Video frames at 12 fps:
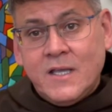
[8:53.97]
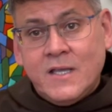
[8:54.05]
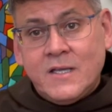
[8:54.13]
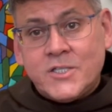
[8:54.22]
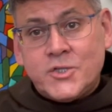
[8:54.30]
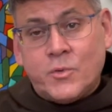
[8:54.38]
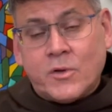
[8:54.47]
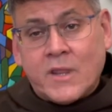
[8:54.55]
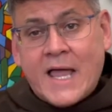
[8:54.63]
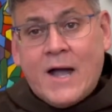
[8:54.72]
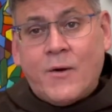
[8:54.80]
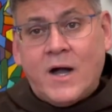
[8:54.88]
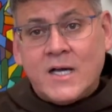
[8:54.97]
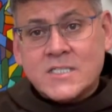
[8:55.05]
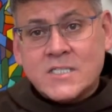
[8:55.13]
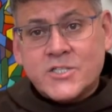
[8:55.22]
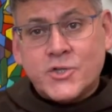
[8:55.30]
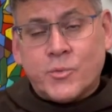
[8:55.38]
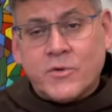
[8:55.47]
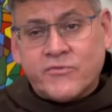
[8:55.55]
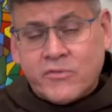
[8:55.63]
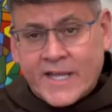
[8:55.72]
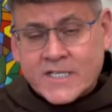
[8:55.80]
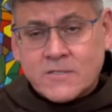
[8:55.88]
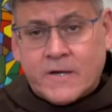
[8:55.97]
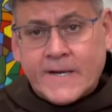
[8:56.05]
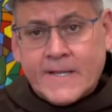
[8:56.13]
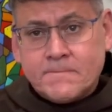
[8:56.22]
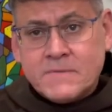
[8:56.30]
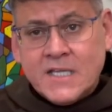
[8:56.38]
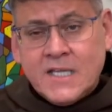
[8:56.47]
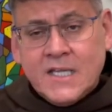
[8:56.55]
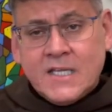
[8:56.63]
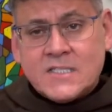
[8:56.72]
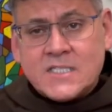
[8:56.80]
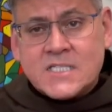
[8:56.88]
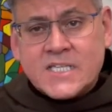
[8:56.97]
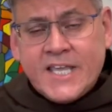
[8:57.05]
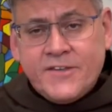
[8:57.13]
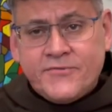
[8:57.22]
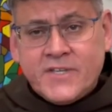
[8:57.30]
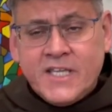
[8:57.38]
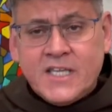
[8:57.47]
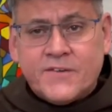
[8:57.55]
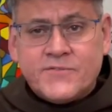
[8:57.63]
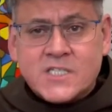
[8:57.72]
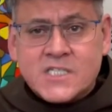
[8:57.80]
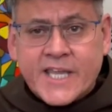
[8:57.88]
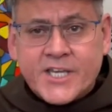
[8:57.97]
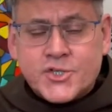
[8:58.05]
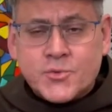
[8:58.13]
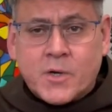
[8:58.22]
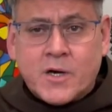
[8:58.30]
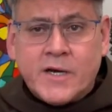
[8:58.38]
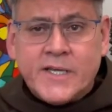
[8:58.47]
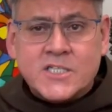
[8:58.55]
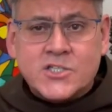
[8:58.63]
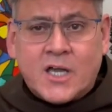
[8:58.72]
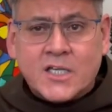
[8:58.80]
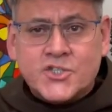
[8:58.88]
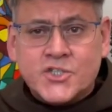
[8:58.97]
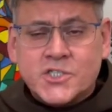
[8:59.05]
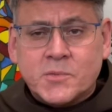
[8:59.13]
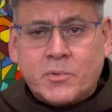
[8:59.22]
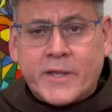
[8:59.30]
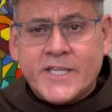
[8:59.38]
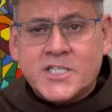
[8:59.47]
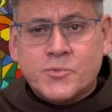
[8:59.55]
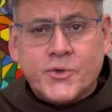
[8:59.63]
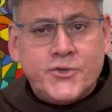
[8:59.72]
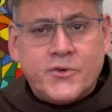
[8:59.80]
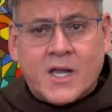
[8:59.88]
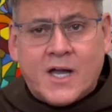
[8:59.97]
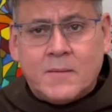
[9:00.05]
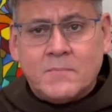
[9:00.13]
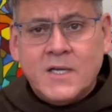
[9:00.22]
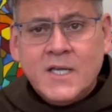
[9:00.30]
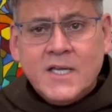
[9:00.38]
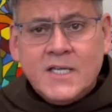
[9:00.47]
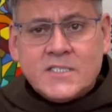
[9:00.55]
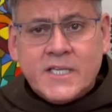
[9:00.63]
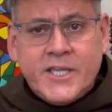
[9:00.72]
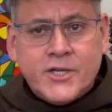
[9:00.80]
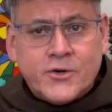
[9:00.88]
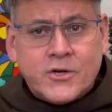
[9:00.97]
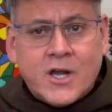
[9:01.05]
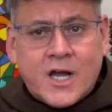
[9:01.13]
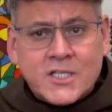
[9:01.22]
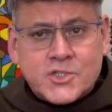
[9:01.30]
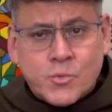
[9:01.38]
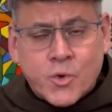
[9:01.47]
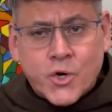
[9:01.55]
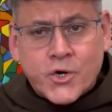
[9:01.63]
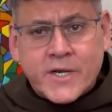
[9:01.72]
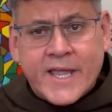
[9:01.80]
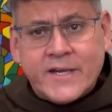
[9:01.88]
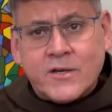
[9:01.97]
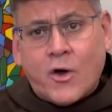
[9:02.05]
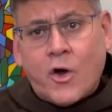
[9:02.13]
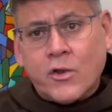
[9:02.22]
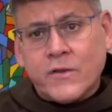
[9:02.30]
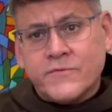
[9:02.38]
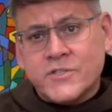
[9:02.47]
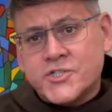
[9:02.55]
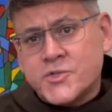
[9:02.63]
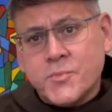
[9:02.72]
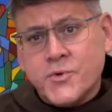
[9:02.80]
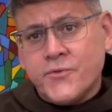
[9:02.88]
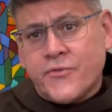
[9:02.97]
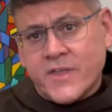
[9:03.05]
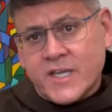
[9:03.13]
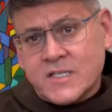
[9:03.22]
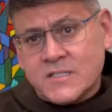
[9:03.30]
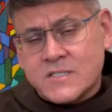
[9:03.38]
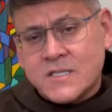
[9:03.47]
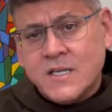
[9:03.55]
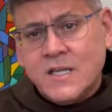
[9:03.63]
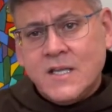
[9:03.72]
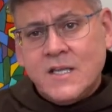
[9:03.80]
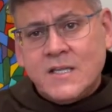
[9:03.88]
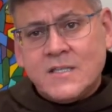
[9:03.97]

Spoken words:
to allow us to reflect on it. The safety of the sanctuary is not just a place where you come to hear God's word and all of the smooth things. The